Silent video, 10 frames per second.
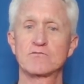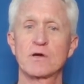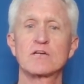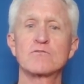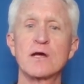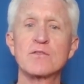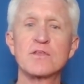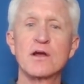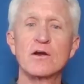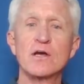And right
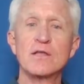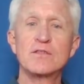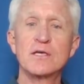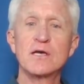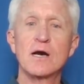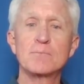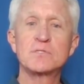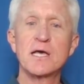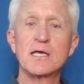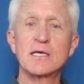around there, the
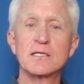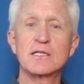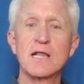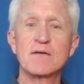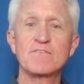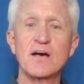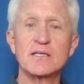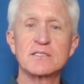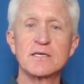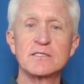uptake in
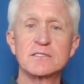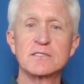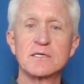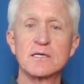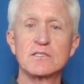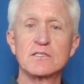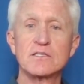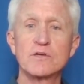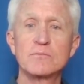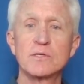glyphosate uh,
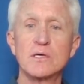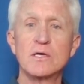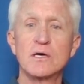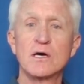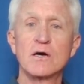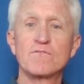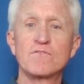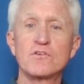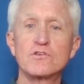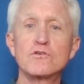treat,
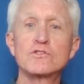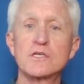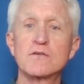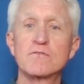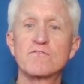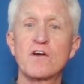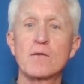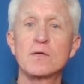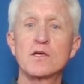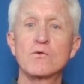uh, use in
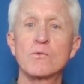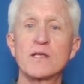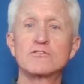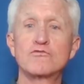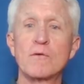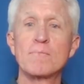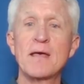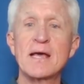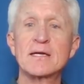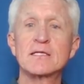farming went
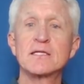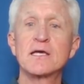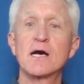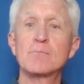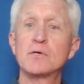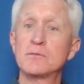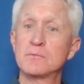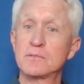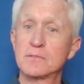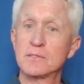dramatically up.
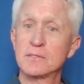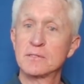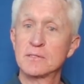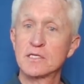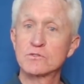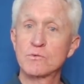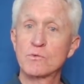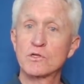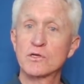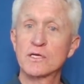
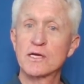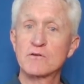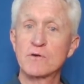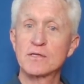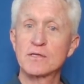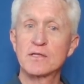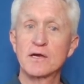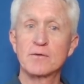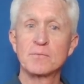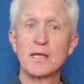That's what we're looking at right
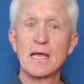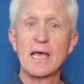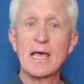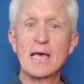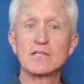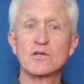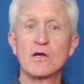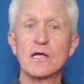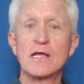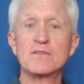there.
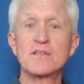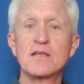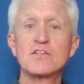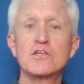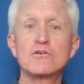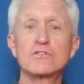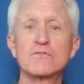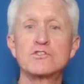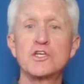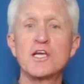And then the
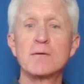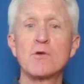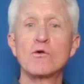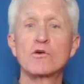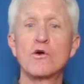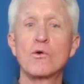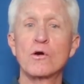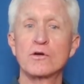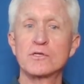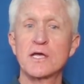use of GMO
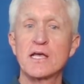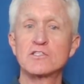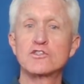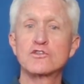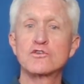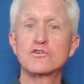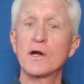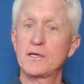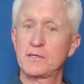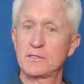corn and
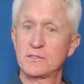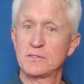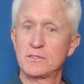soy